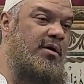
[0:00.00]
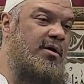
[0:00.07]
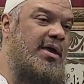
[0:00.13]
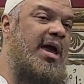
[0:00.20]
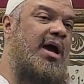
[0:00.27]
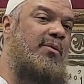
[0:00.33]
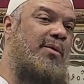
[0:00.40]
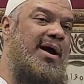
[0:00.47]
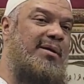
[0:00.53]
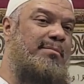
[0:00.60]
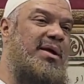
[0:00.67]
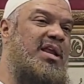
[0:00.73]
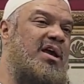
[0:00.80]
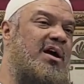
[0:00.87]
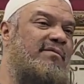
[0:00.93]
Yahweh,
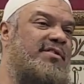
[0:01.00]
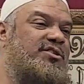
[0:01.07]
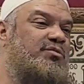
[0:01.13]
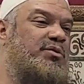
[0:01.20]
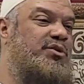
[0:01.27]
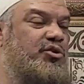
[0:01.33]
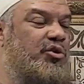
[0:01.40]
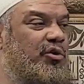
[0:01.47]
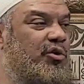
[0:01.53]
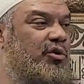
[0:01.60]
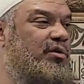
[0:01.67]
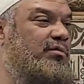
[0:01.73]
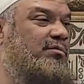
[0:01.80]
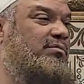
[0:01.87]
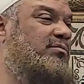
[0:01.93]
many of us, we
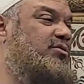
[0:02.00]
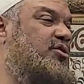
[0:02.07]
turn